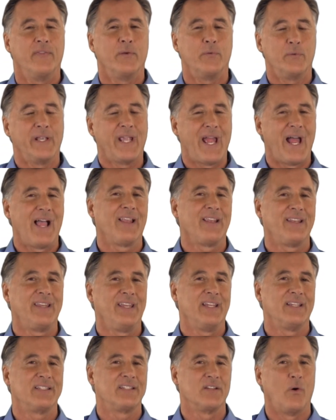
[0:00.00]
The
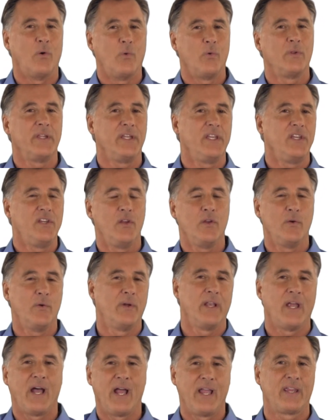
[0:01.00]
reality is only you
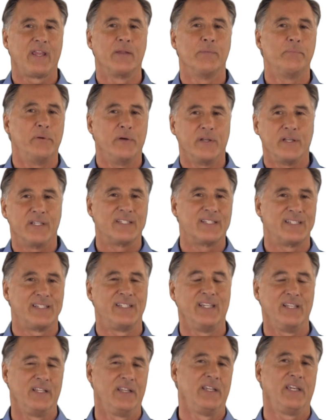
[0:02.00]
and I can put a
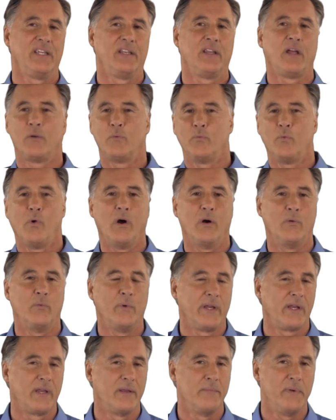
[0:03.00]
ceiling on what
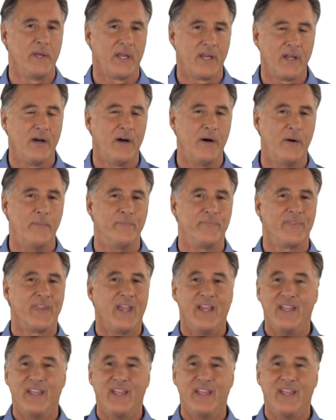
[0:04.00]
we can become.